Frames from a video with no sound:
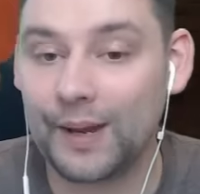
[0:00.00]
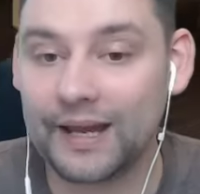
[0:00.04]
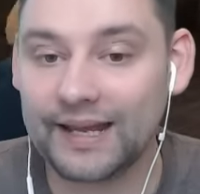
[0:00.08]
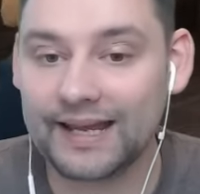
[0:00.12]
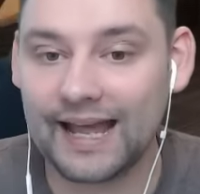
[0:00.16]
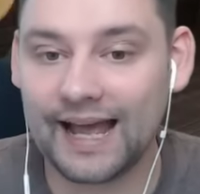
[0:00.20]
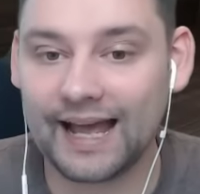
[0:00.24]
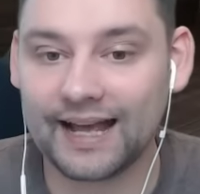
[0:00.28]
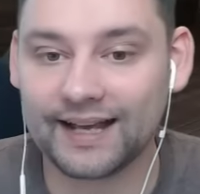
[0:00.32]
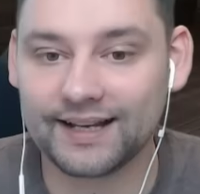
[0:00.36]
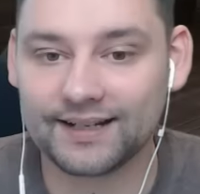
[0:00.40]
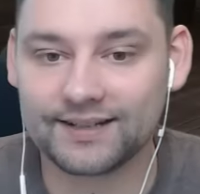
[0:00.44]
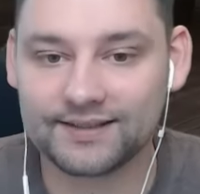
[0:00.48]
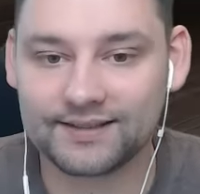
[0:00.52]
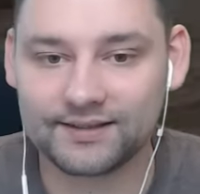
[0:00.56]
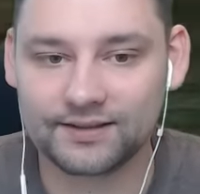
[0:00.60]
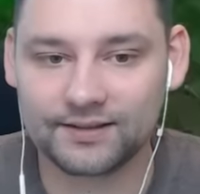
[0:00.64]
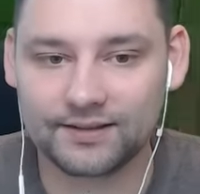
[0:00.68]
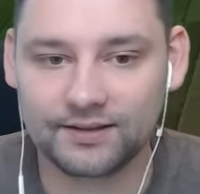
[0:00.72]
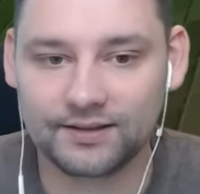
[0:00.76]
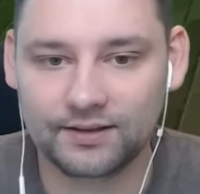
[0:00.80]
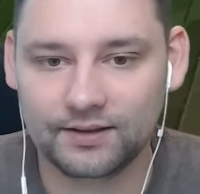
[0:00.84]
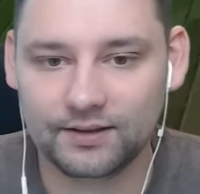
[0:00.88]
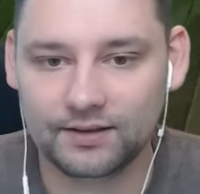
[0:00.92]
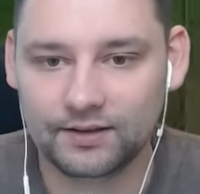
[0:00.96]
pickaxe.
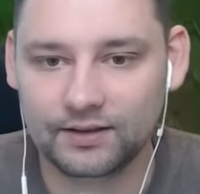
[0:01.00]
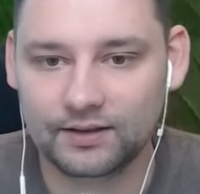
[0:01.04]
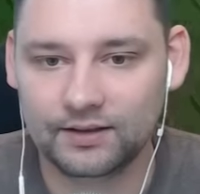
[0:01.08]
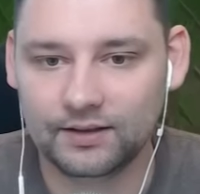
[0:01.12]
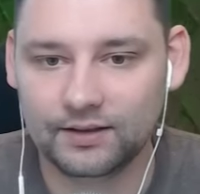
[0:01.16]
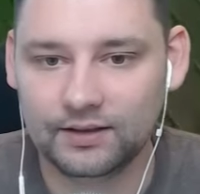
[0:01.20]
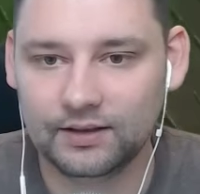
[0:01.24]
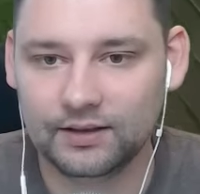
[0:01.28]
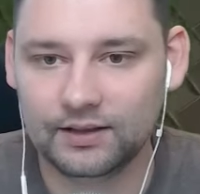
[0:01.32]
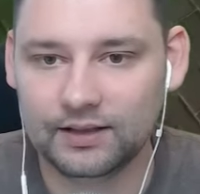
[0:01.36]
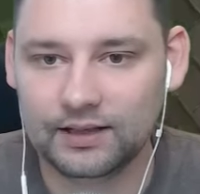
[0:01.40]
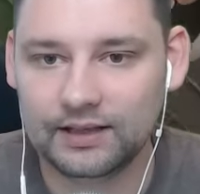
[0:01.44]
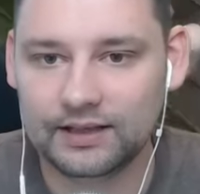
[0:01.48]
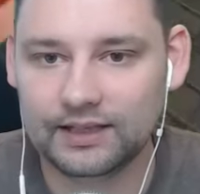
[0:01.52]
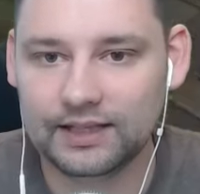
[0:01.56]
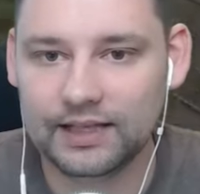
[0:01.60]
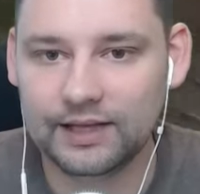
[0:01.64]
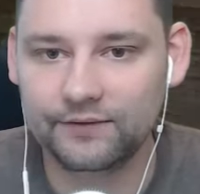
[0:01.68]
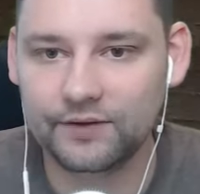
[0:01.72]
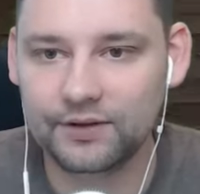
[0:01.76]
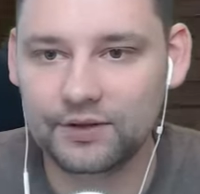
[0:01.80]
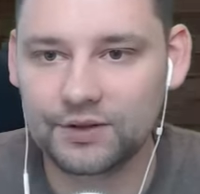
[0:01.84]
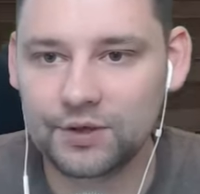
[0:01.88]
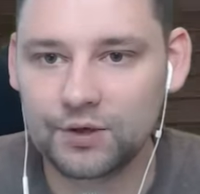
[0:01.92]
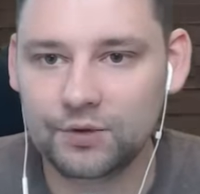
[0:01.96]

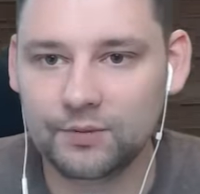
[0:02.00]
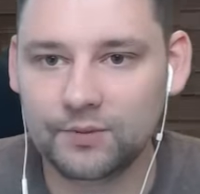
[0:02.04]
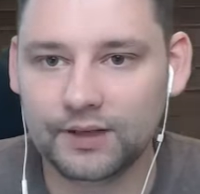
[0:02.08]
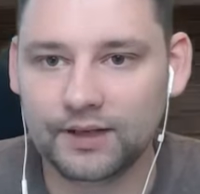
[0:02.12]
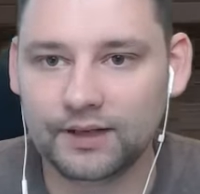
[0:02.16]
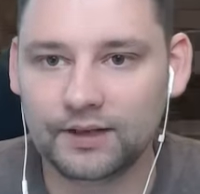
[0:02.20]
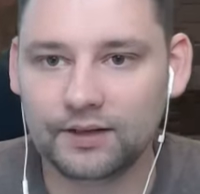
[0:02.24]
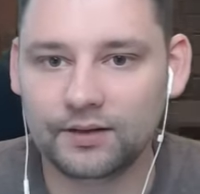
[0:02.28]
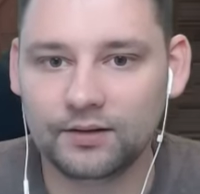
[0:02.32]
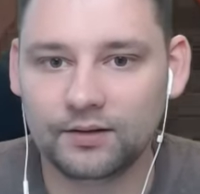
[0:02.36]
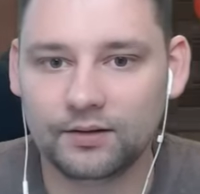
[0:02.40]
Give it to me.